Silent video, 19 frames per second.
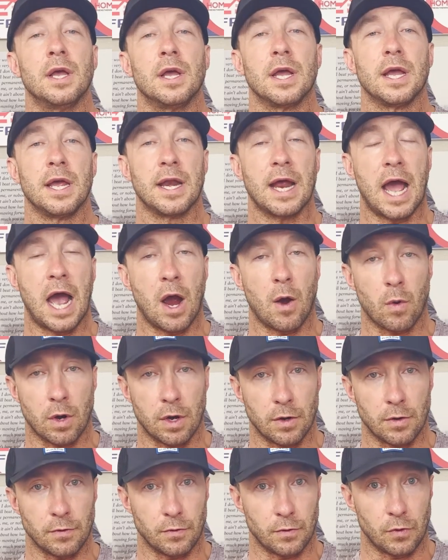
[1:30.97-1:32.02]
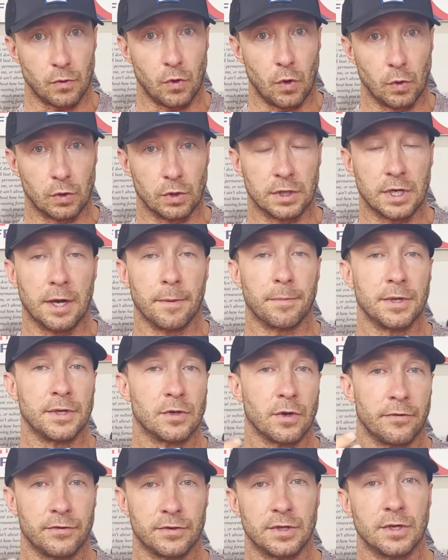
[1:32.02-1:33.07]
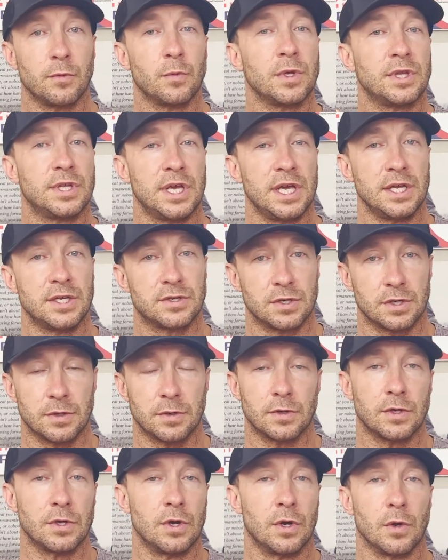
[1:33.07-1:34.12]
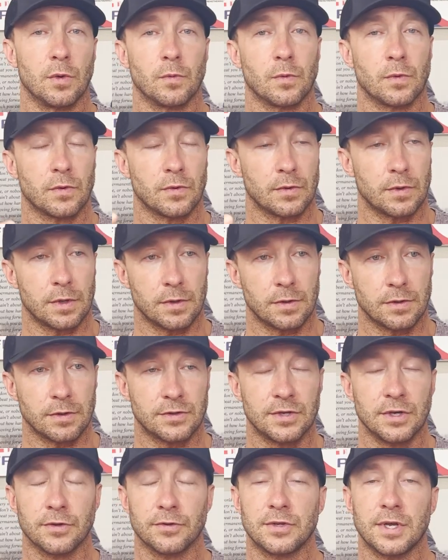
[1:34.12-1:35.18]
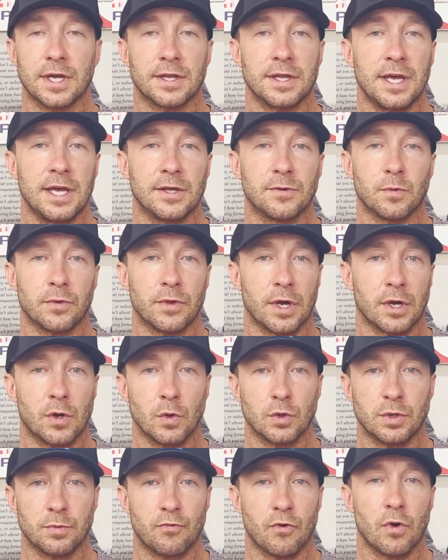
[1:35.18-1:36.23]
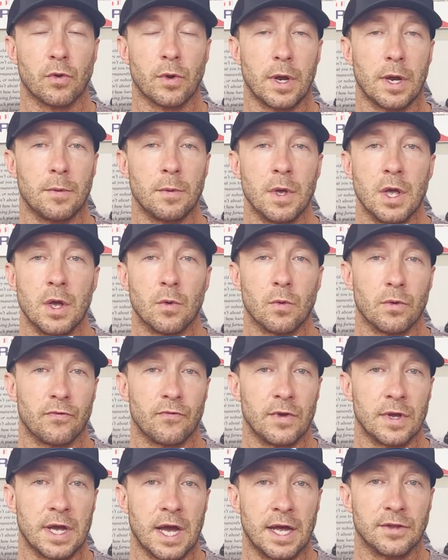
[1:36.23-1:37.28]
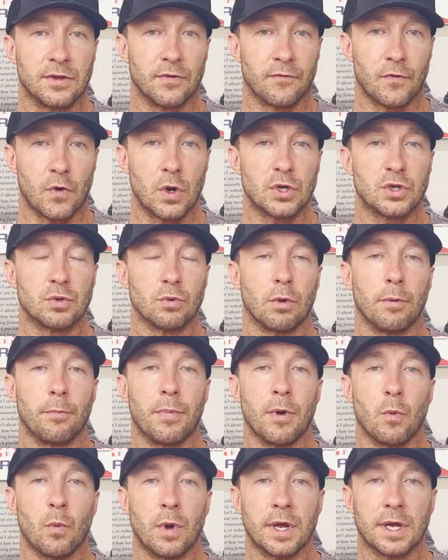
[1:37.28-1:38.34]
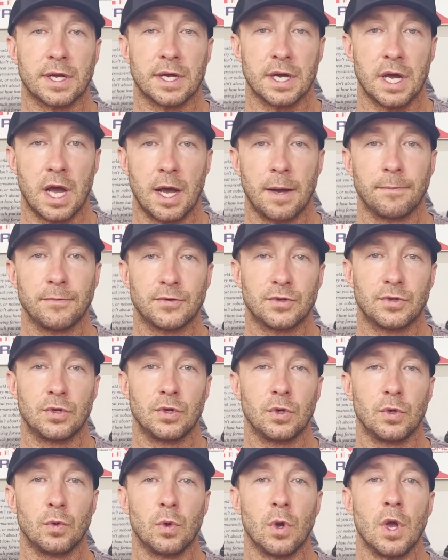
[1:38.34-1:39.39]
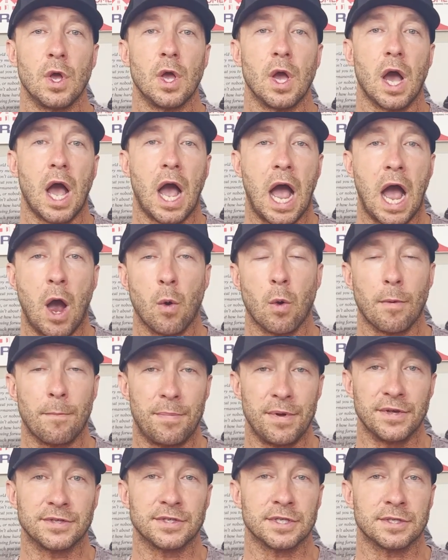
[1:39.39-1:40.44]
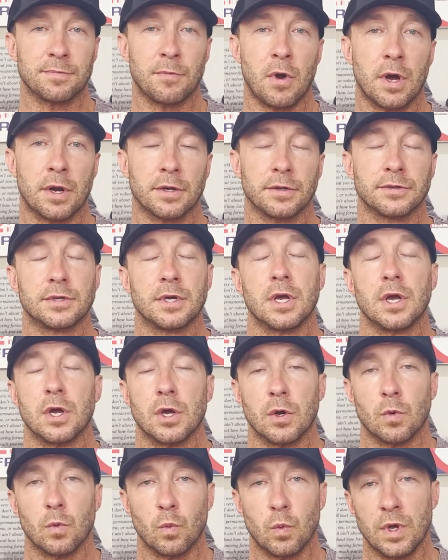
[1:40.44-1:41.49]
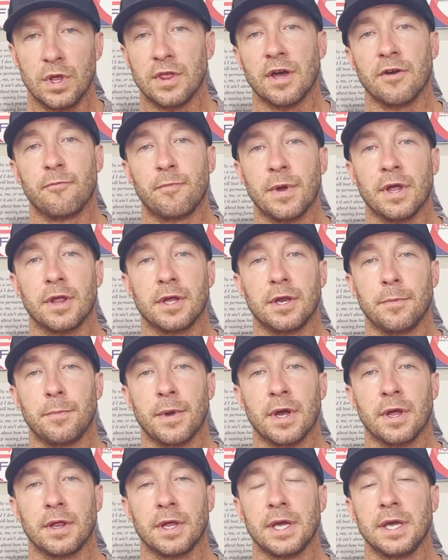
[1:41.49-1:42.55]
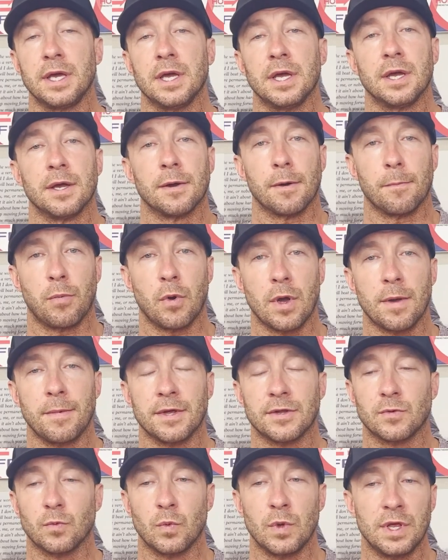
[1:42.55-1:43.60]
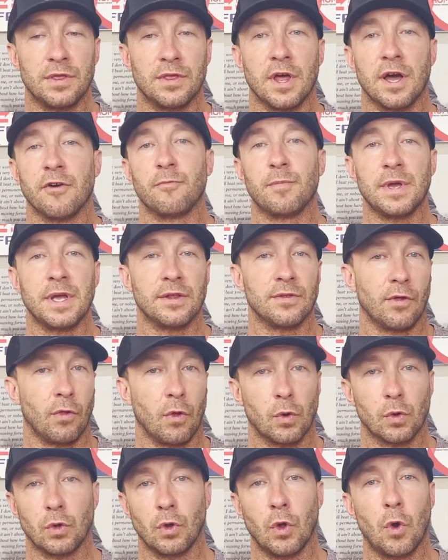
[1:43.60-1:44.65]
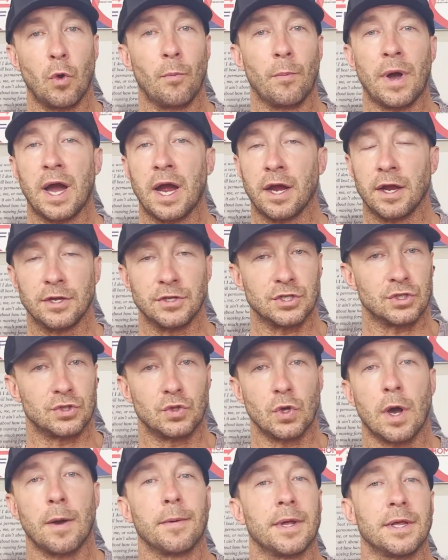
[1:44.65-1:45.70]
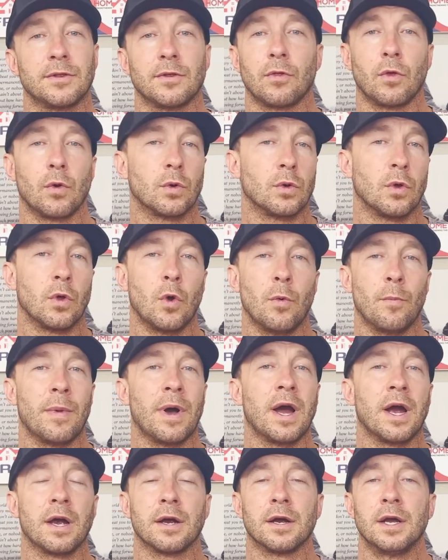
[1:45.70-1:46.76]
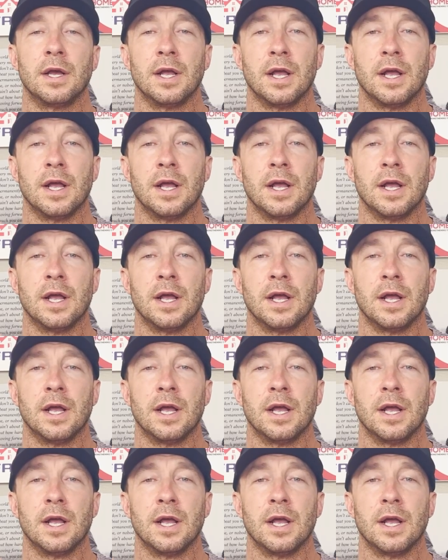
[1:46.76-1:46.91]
in our local companies. Obviously, we teach, sales techniques with our coaching program with regards to virtual, but when it comes to our business models, we love belly-to-belly appointments. We love being the local home buyer and just dominate the local home buyer